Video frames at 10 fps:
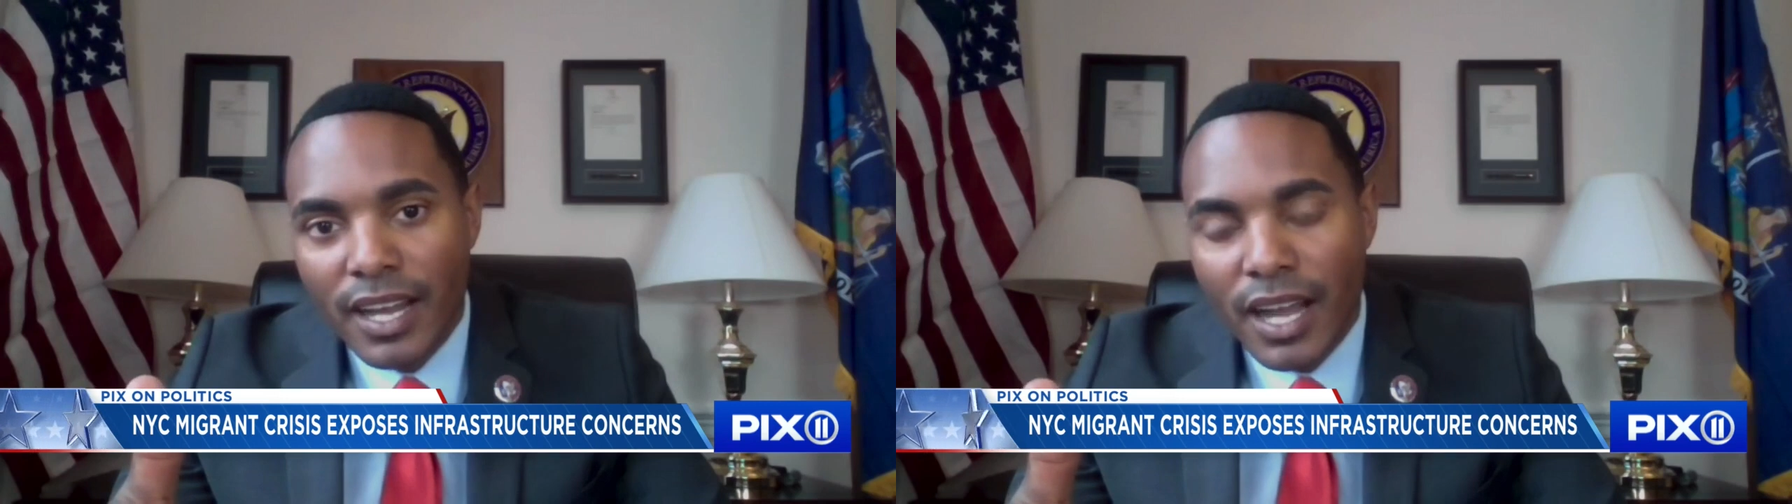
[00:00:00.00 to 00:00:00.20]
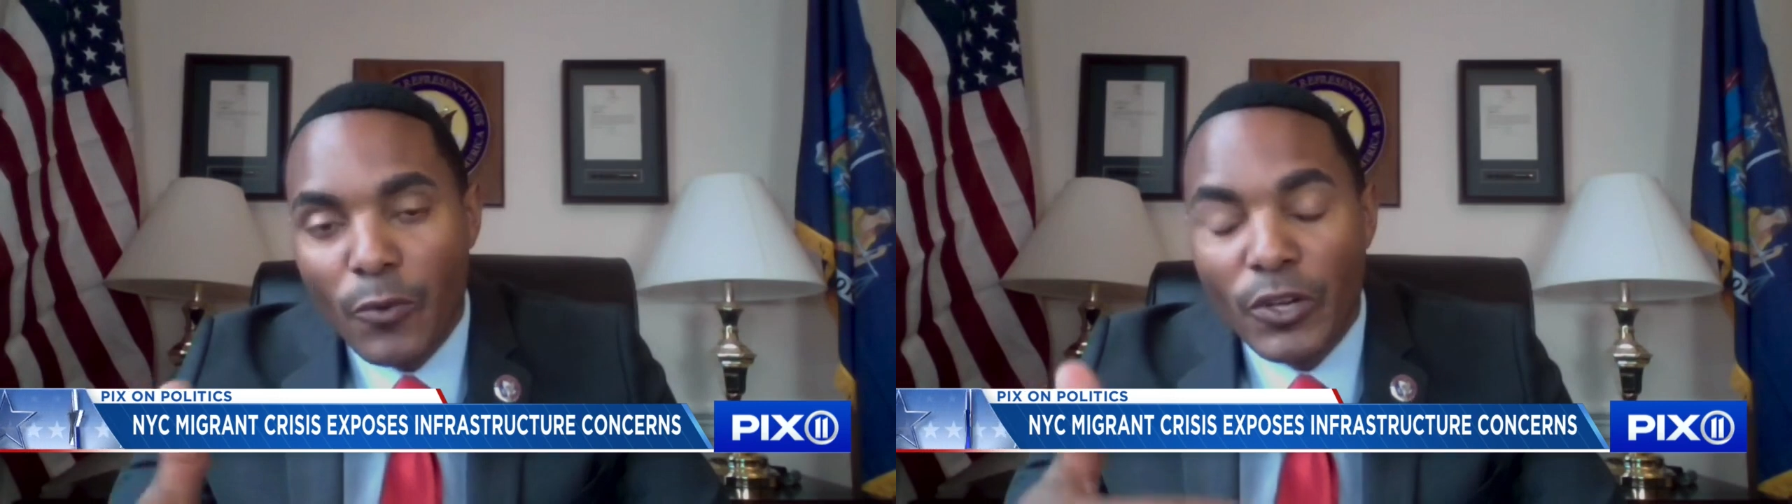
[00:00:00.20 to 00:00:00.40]
uh,
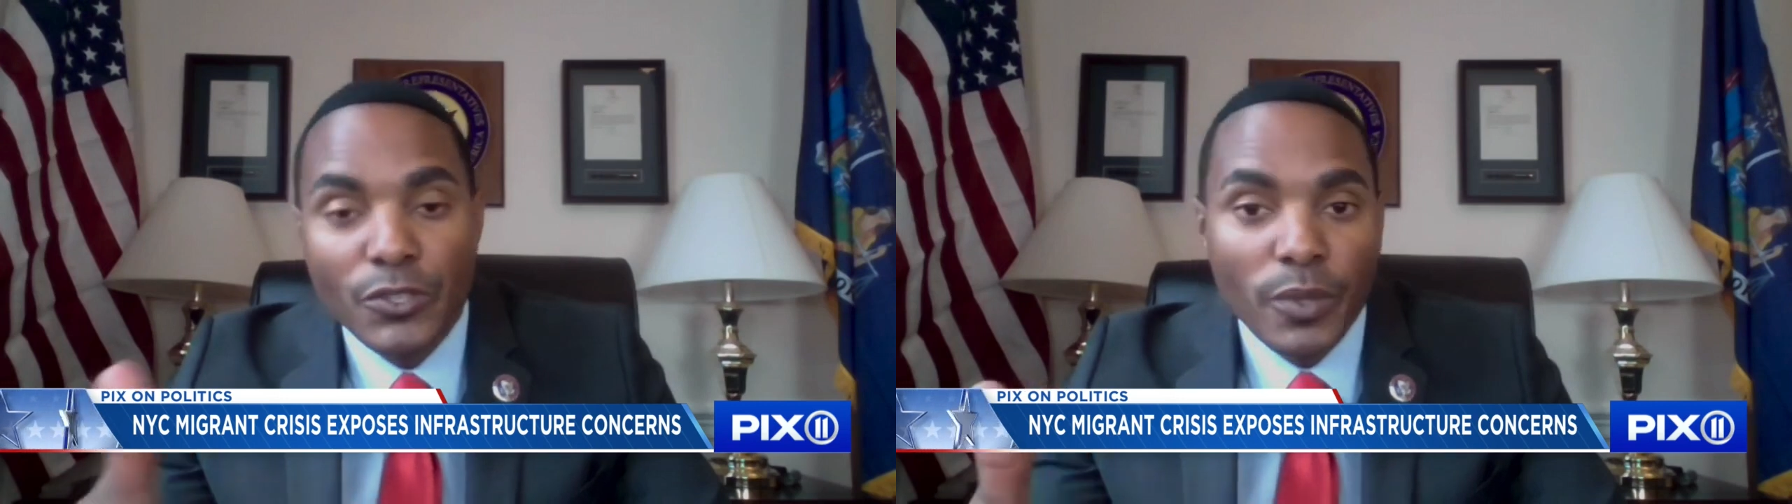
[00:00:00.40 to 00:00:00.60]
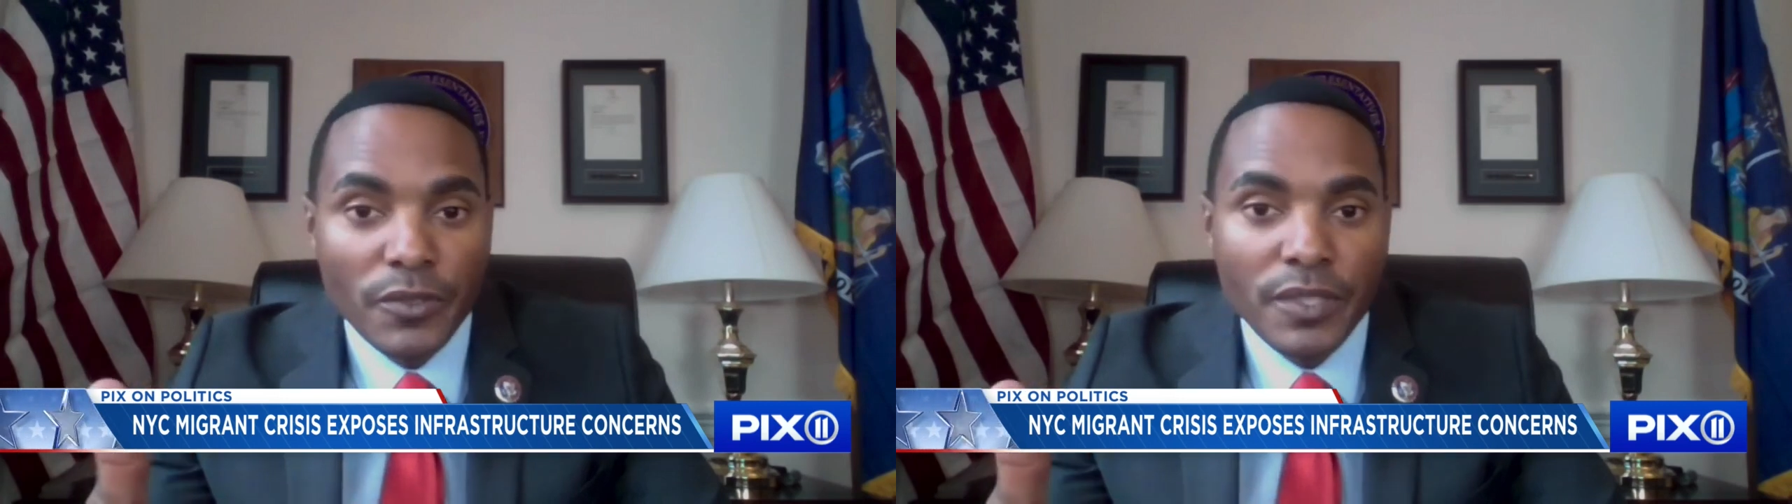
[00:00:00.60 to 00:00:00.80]
I want to
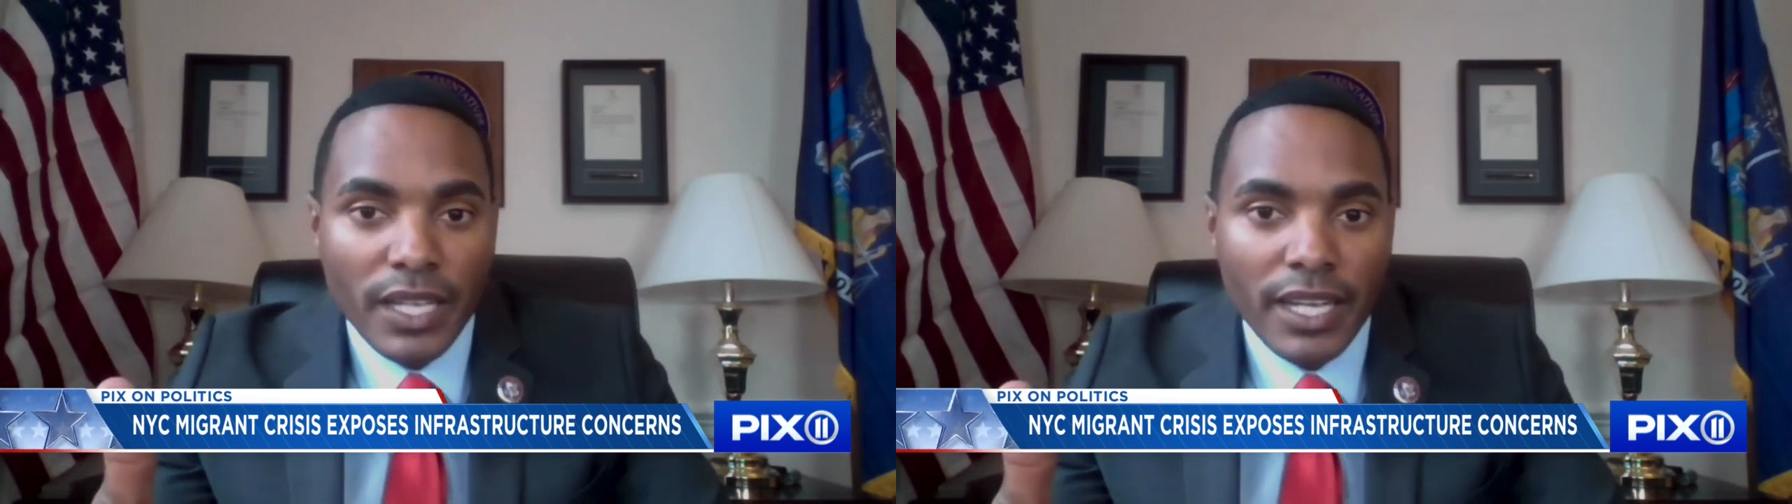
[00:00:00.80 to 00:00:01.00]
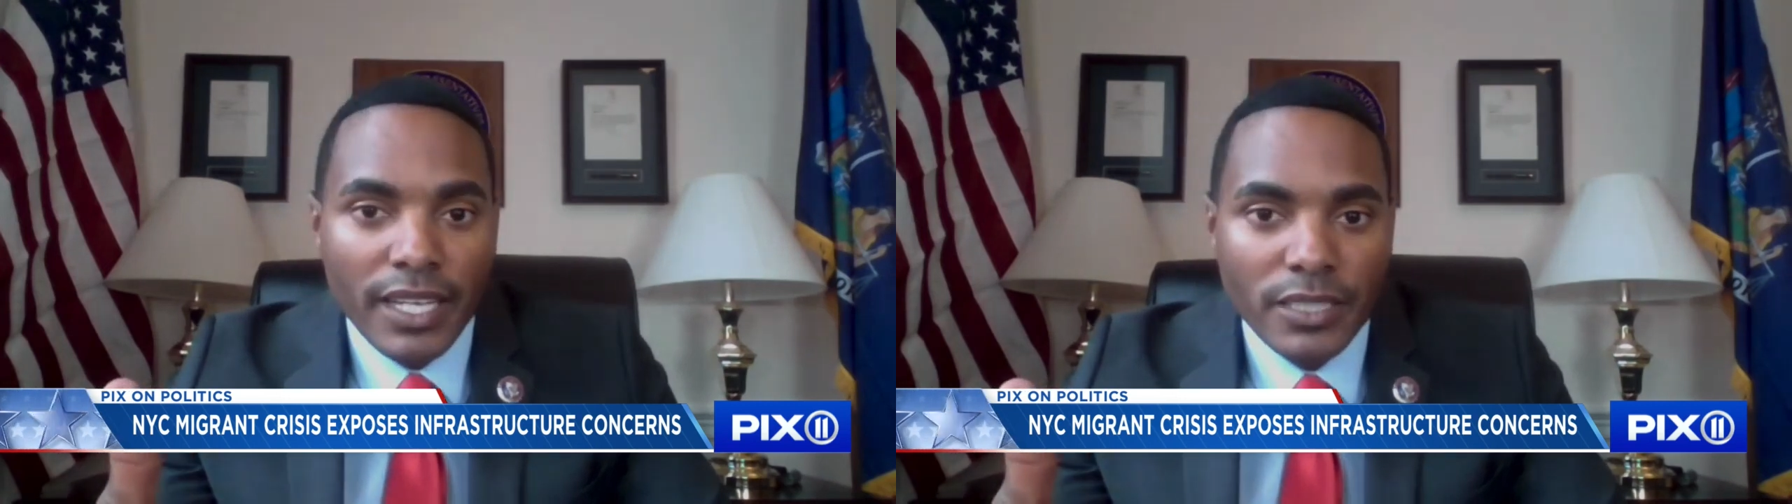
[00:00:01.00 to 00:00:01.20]
do
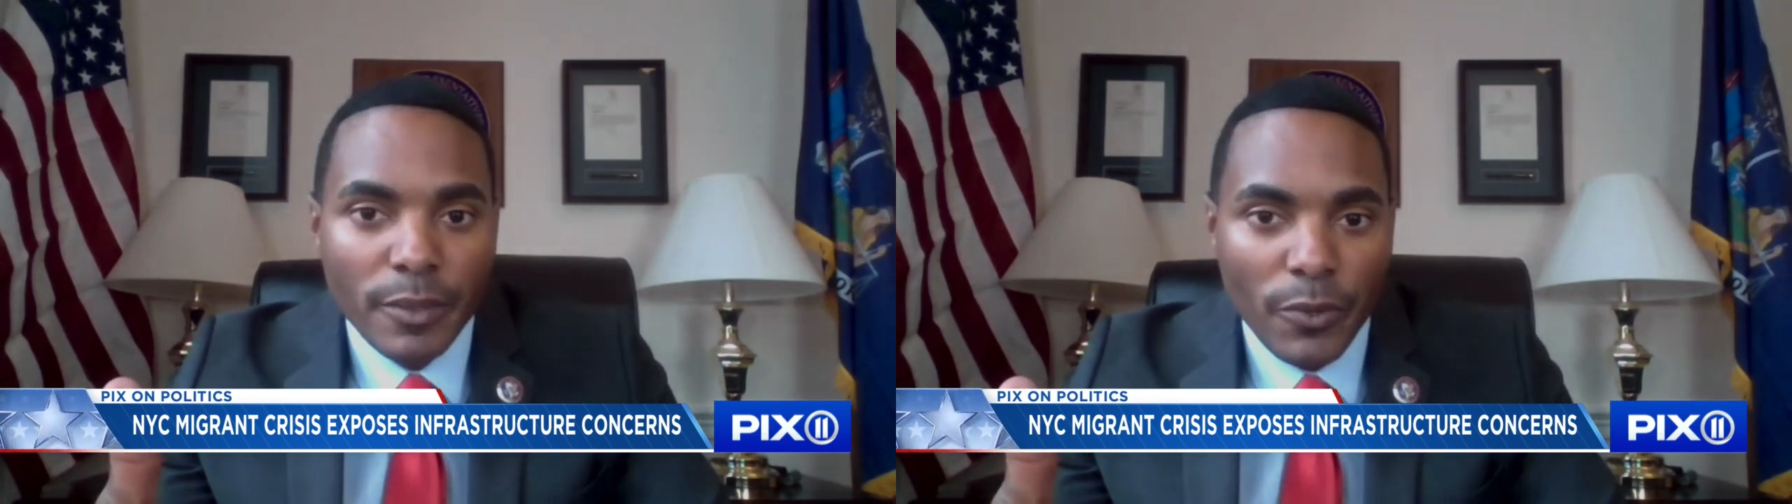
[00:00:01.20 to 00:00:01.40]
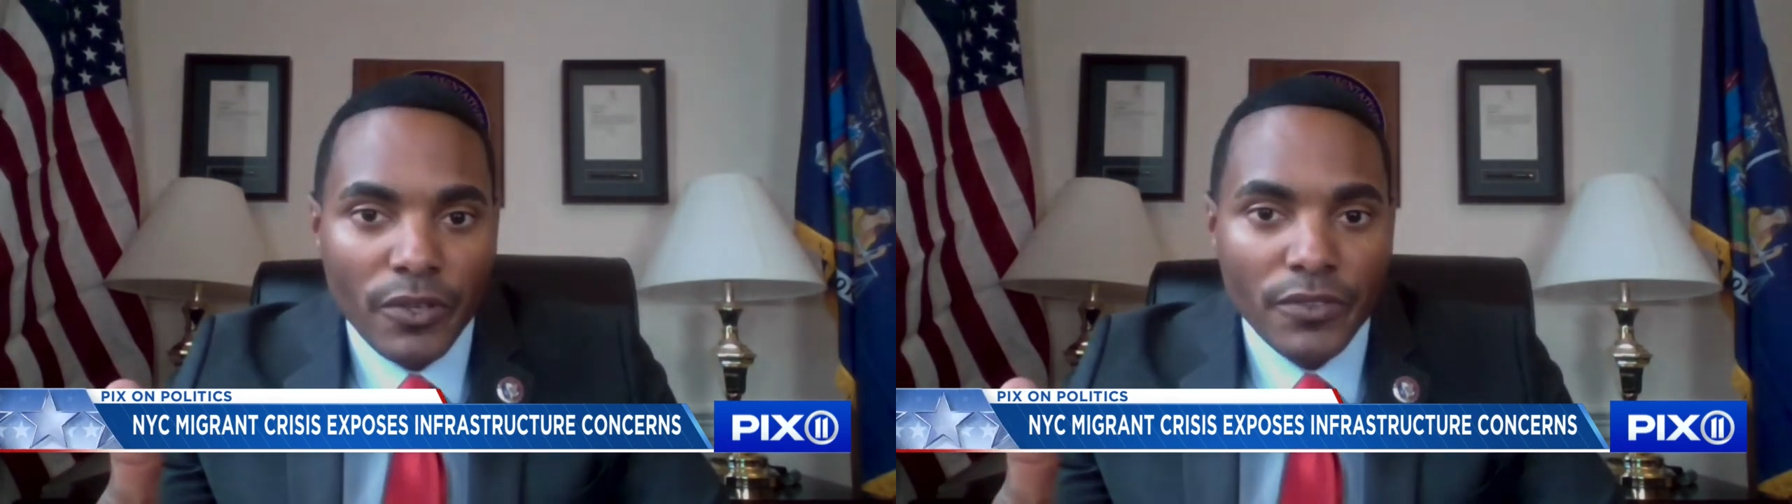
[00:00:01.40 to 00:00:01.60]
everything I can to
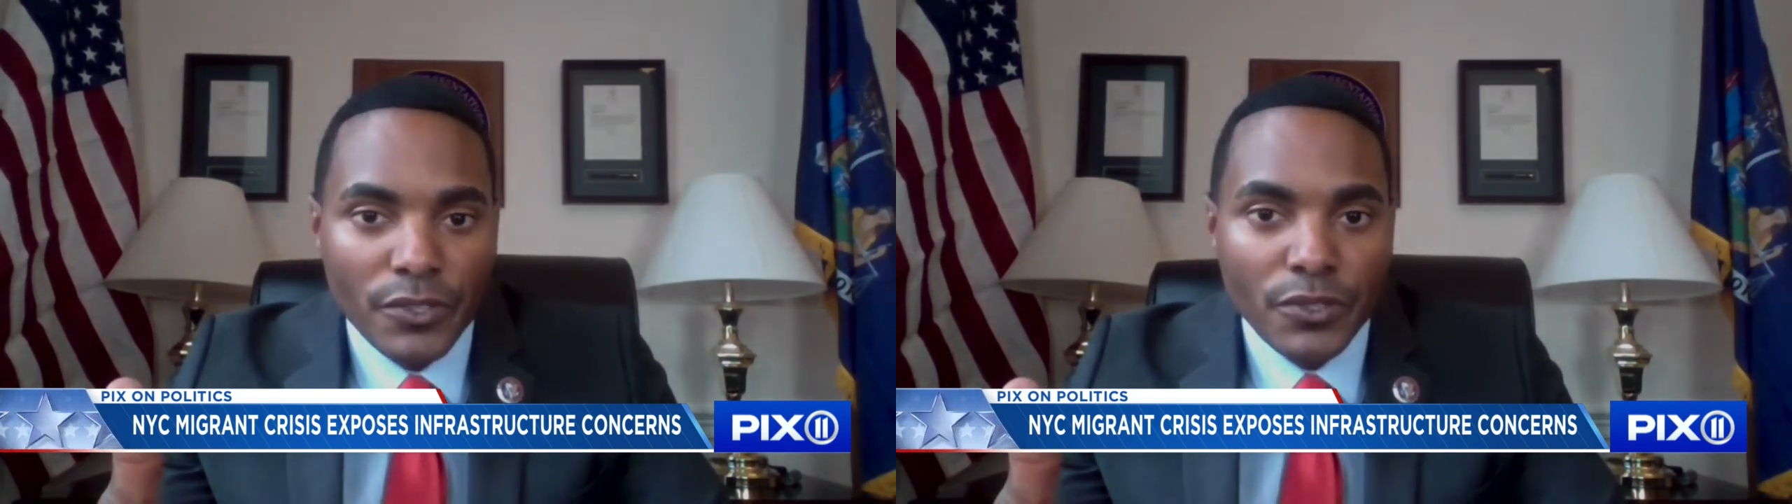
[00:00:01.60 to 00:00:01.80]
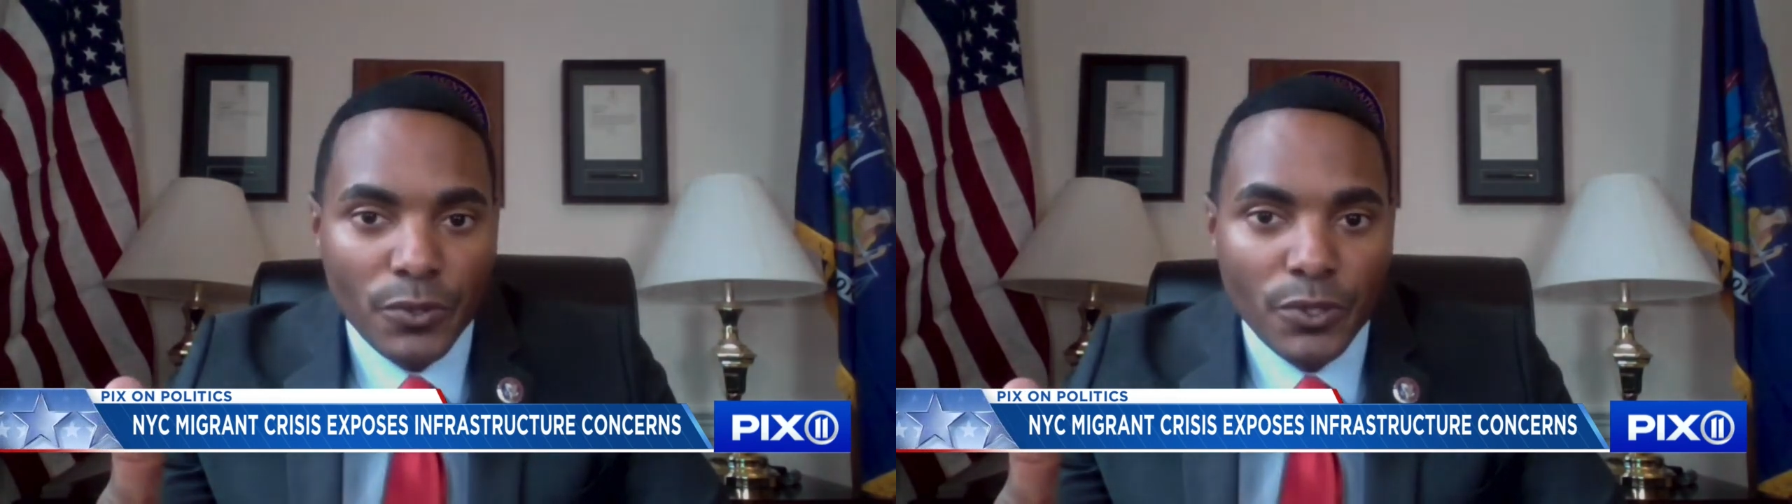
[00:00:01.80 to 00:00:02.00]
be part of
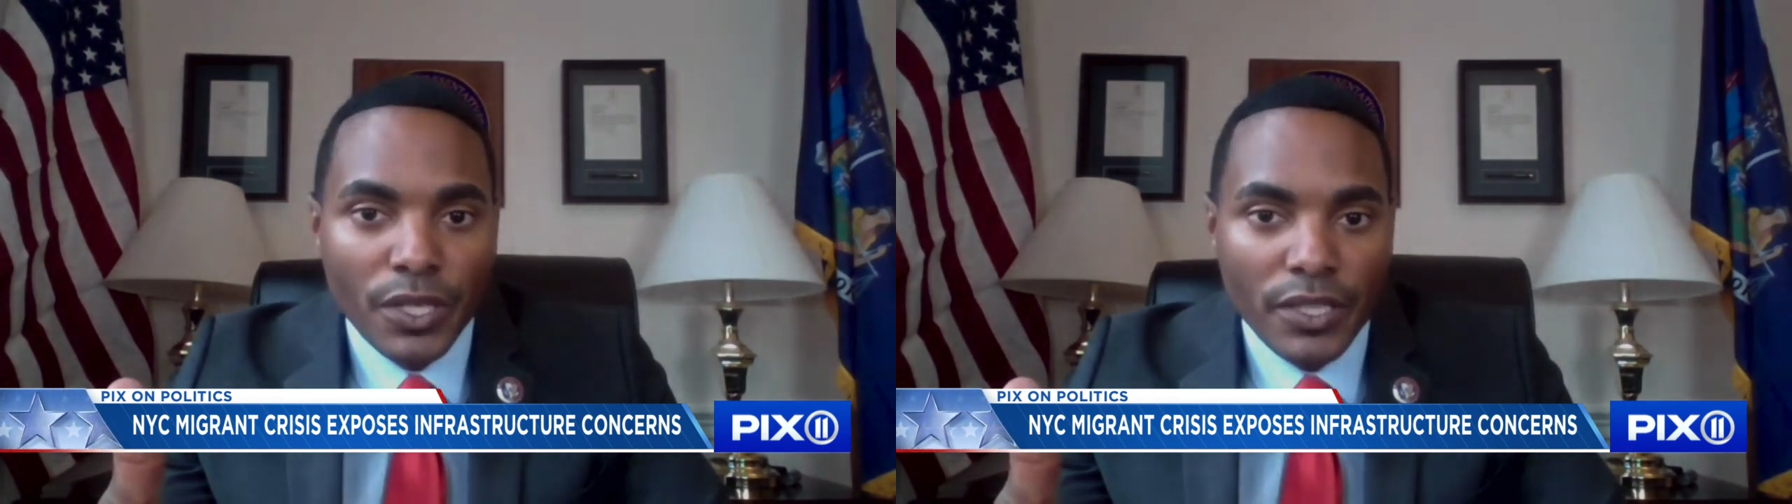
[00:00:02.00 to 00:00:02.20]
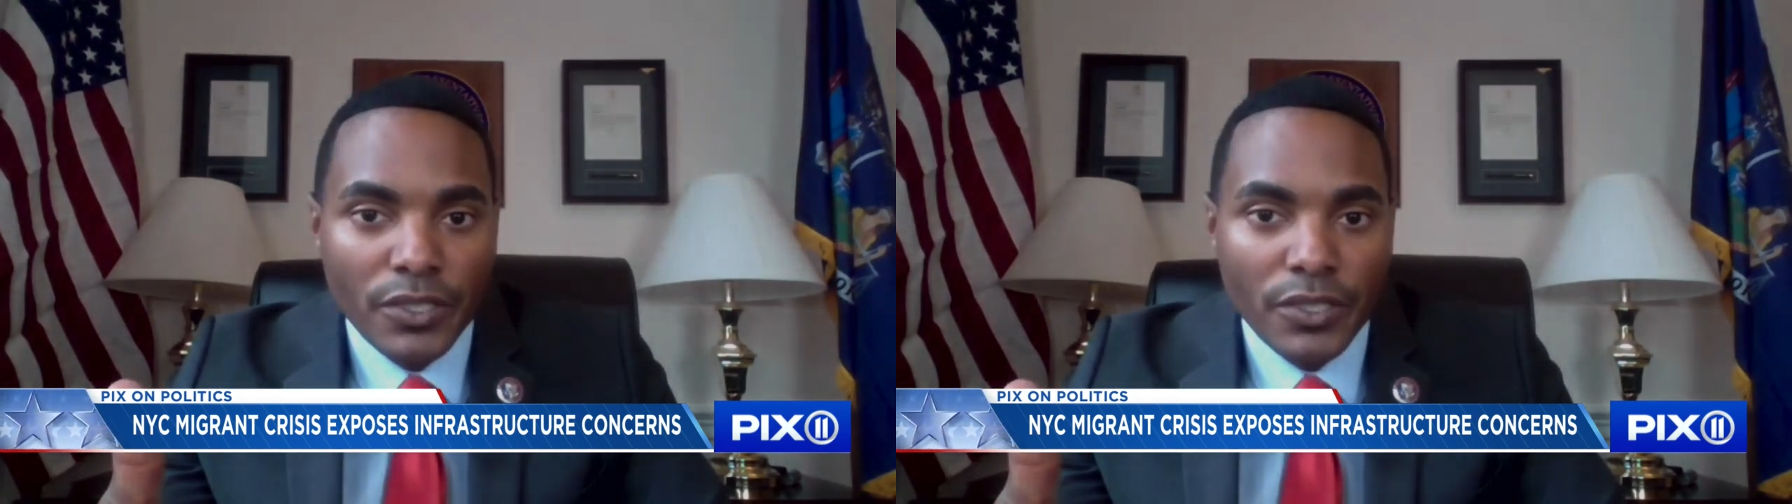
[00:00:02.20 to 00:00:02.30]
the solution